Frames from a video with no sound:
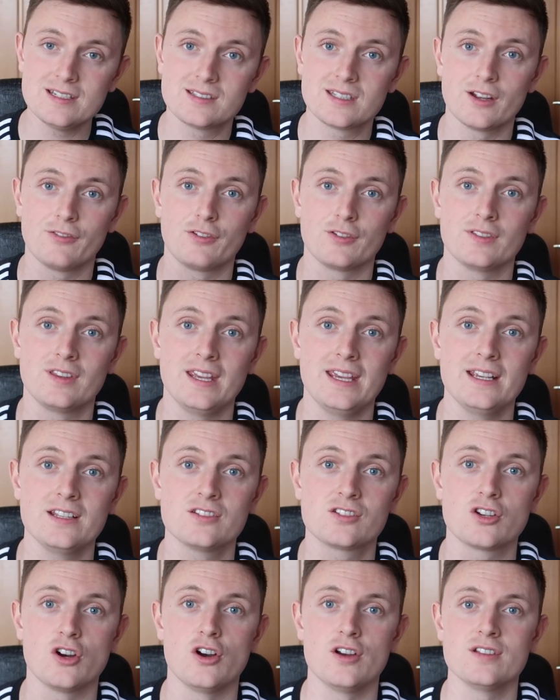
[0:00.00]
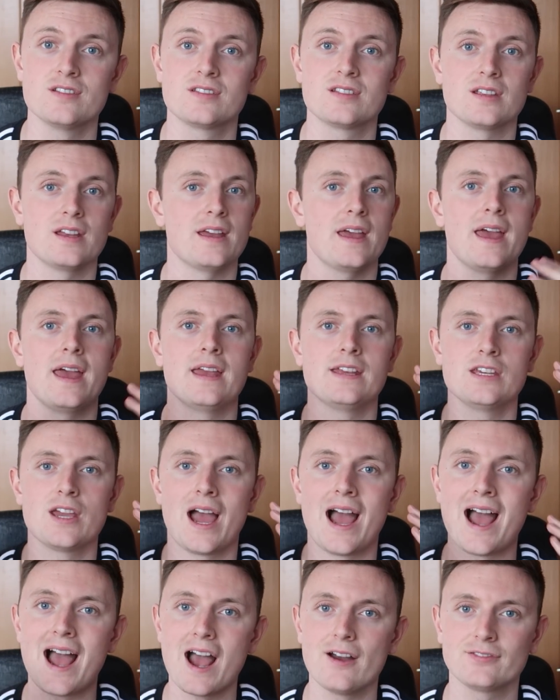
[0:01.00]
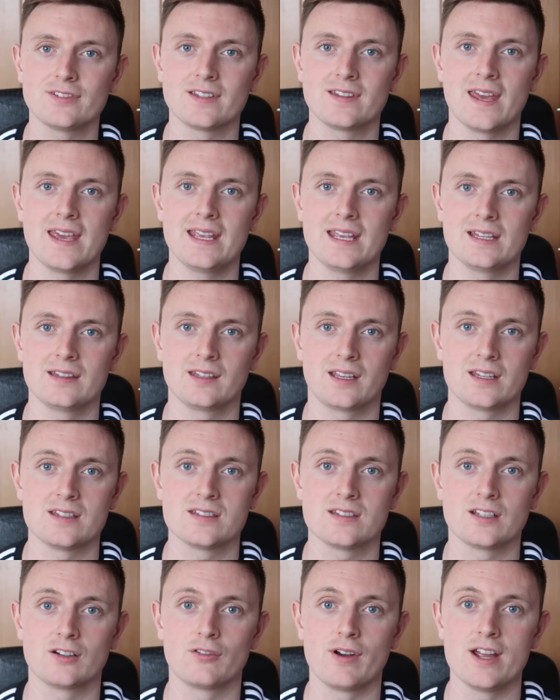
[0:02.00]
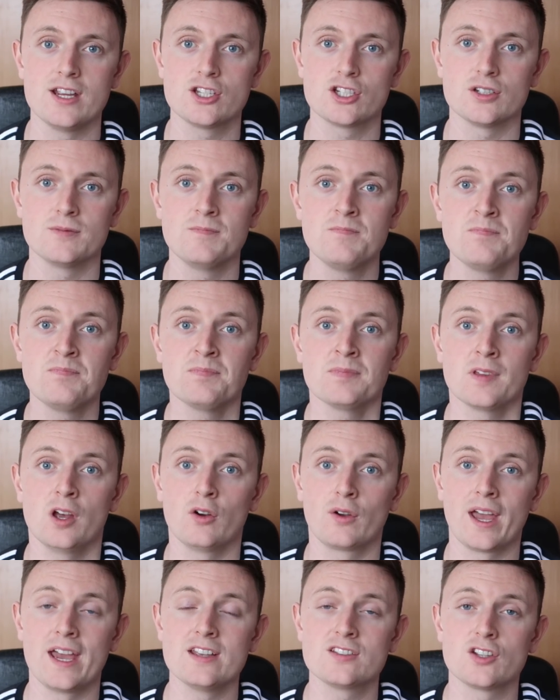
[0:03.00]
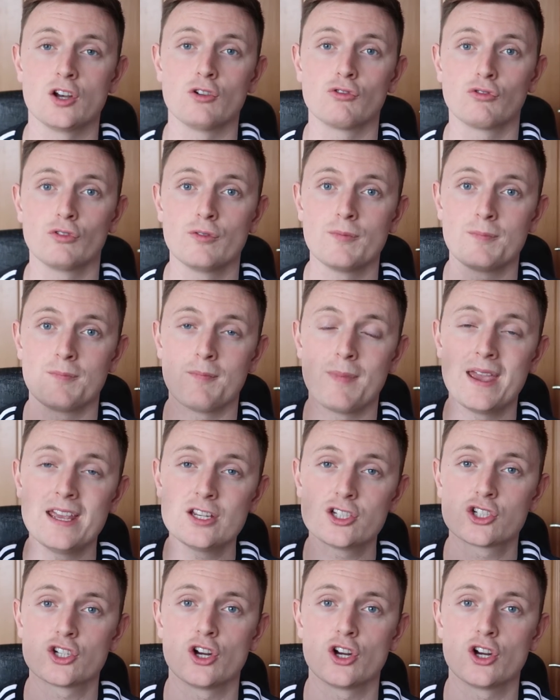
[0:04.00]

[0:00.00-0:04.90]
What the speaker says: these different things, guys, you have to take into consideration. Okay, so make